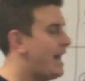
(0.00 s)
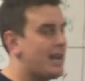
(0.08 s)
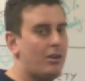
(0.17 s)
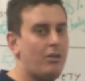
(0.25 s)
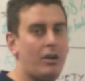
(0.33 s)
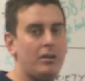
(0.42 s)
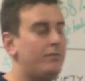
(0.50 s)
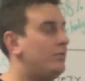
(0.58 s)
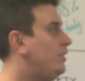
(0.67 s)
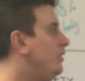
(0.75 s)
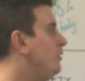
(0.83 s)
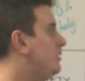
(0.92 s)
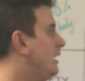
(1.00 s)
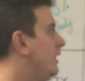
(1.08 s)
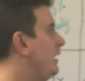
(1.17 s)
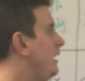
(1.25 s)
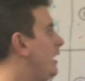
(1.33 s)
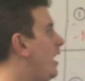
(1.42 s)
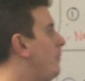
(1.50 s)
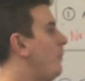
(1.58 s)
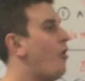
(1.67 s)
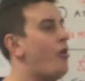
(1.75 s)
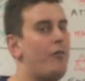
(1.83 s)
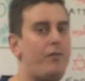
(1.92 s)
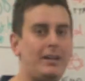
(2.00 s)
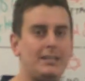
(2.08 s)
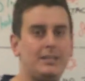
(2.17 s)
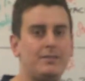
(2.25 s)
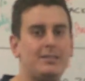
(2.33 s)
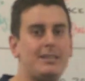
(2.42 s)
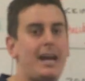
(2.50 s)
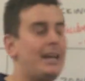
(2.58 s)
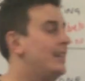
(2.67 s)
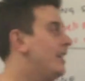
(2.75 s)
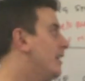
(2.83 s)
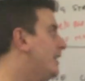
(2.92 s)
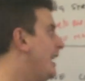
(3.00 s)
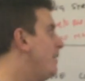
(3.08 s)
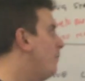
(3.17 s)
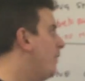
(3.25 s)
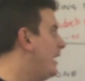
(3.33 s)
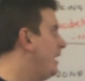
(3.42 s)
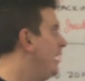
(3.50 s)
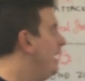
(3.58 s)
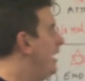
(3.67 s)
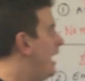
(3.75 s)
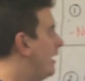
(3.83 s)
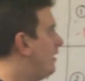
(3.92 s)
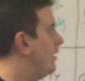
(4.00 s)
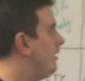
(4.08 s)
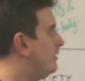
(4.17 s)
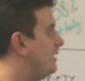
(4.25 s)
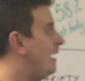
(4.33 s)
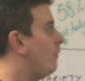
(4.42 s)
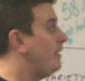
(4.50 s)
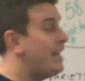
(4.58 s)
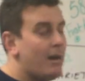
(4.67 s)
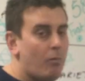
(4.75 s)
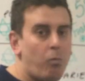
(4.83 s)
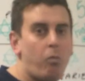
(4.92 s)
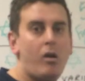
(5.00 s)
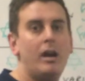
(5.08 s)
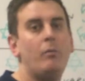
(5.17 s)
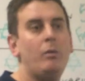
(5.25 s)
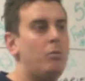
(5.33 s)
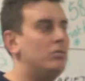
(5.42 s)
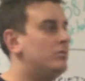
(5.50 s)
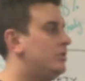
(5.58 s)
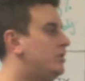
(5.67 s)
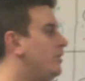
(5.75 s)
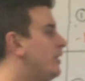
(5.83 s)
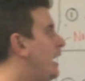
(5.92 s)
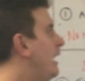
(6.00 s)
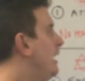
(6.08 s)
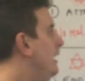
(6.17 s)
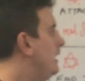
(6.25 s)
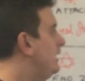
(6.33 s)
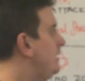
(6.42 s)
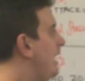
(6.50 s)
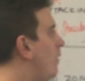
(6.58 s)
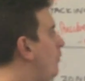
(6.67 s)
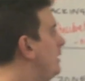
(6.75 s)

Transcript: and kind of using the offensive stack in our gameplay and kind of saying, yeah, why we want to do that is, yeah,